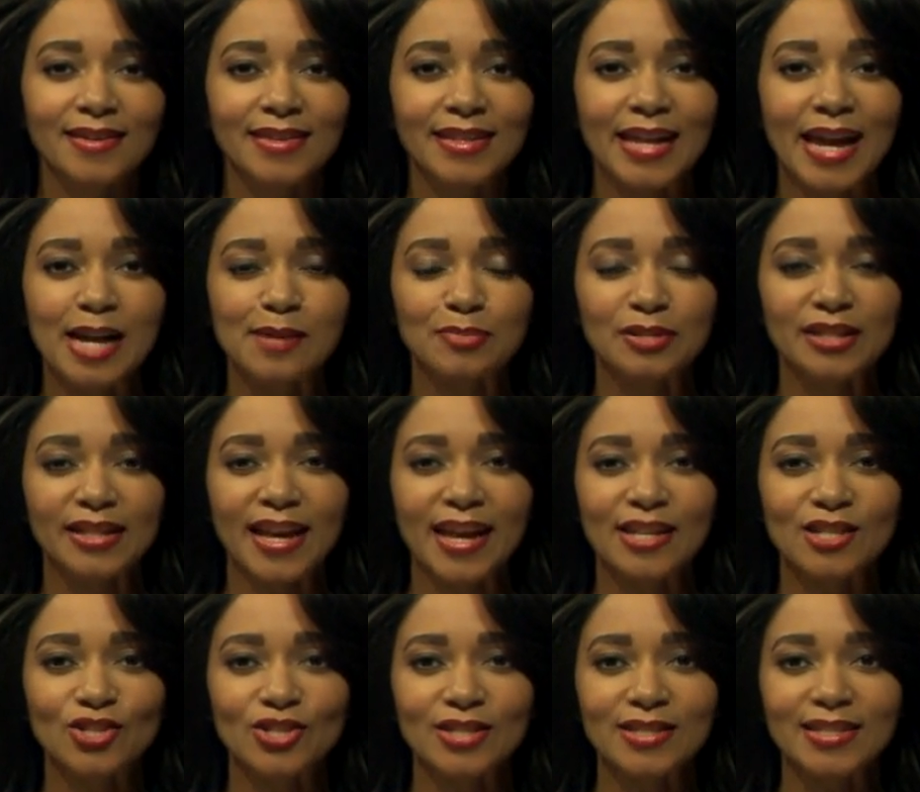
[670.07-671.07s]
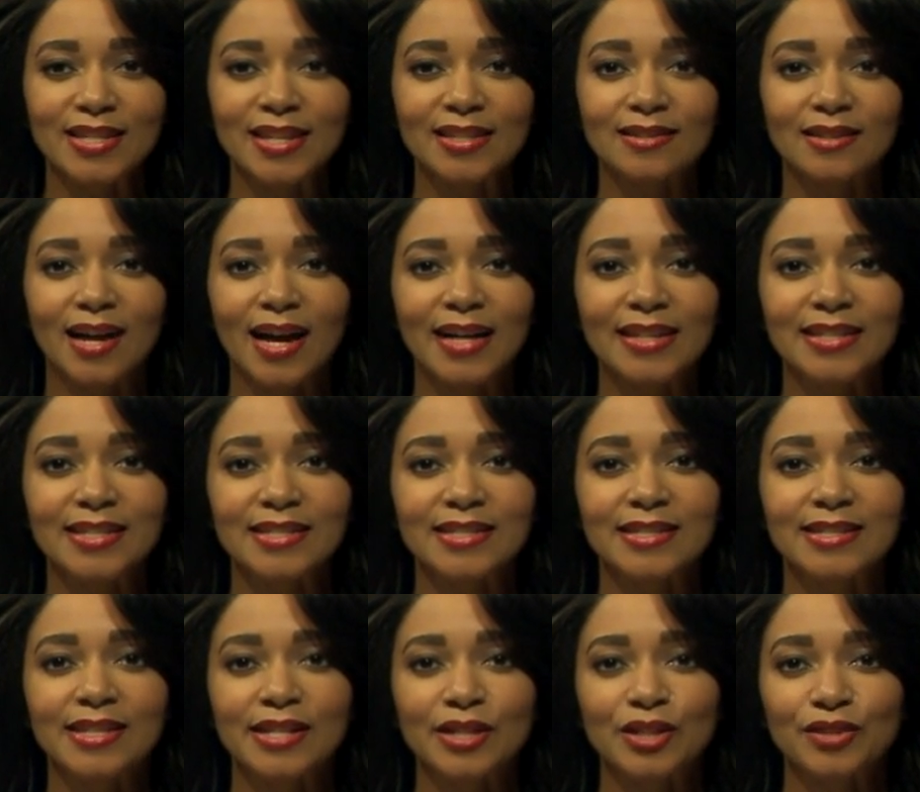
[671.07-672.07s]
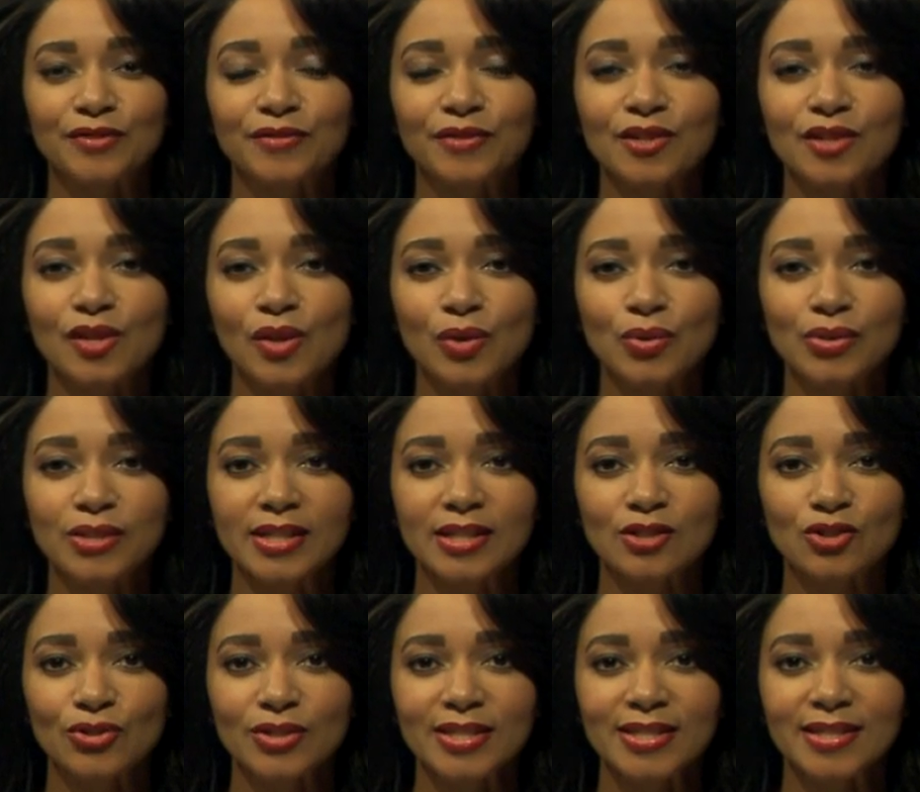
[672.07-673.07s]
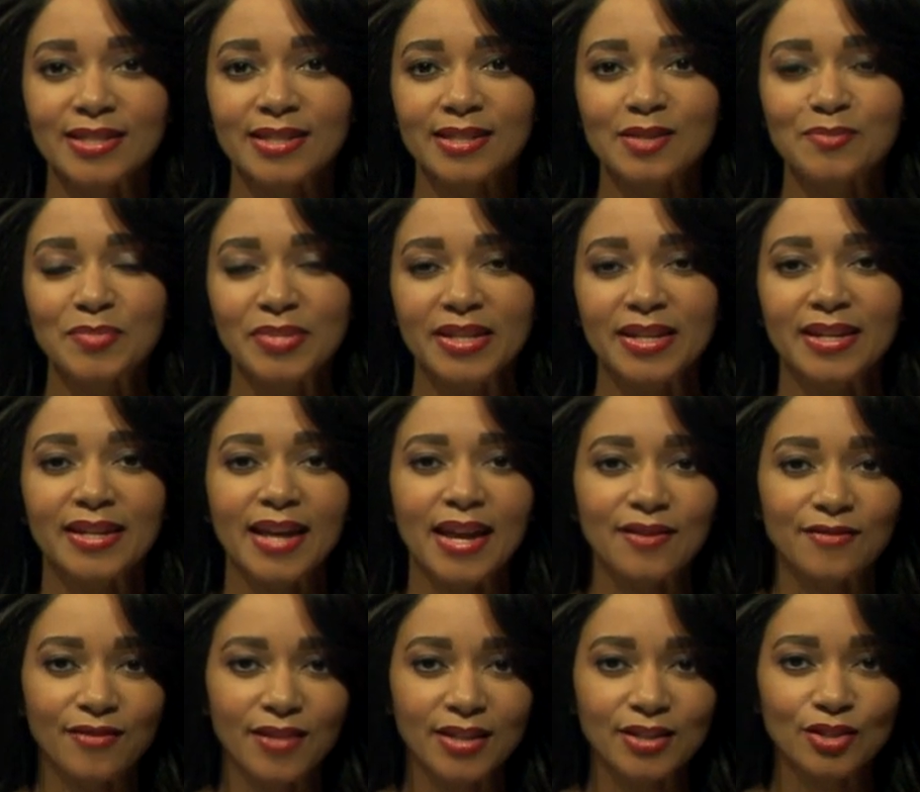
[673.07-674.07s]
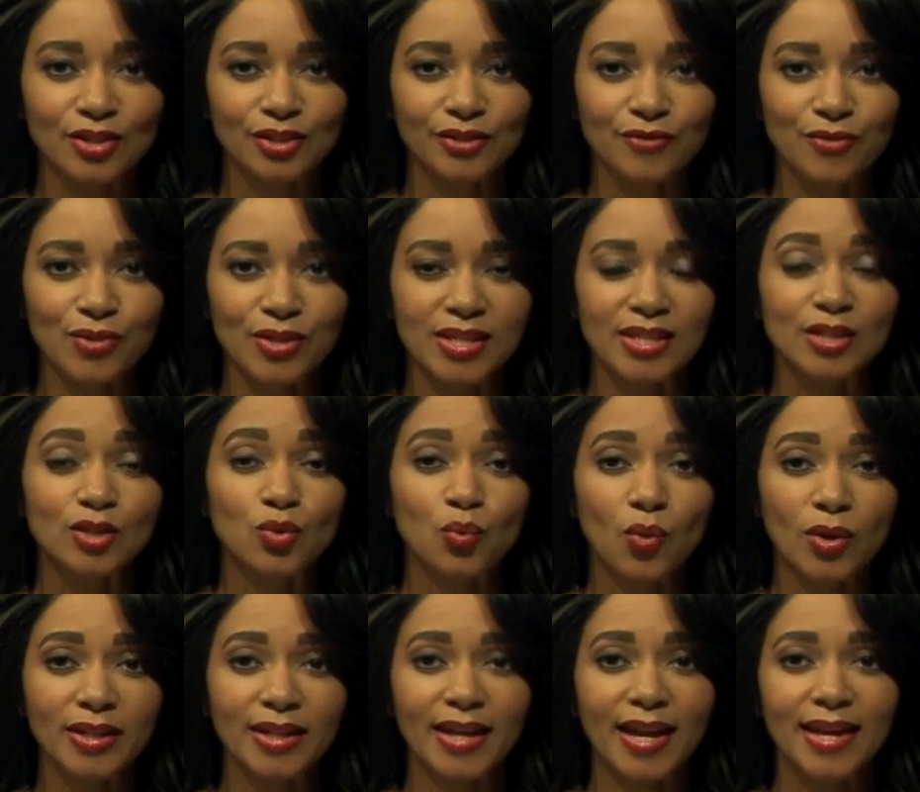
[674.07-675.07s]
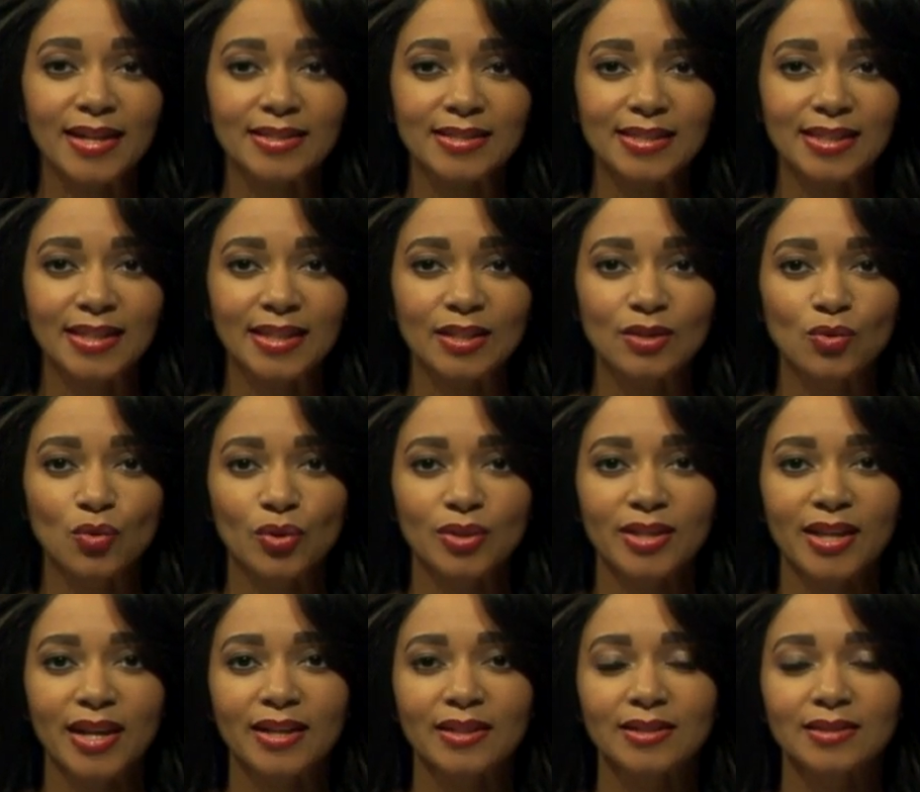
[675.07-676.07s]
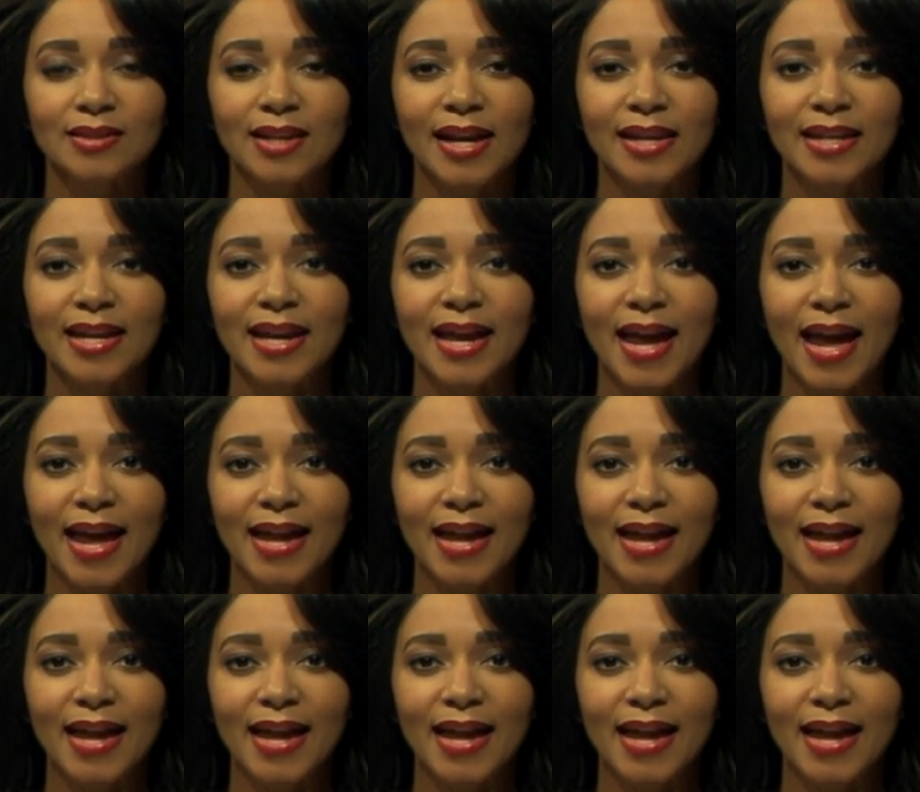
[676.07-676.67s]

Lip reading: The application deadline is near for those interested in being a vendor for the 2018 North Carolina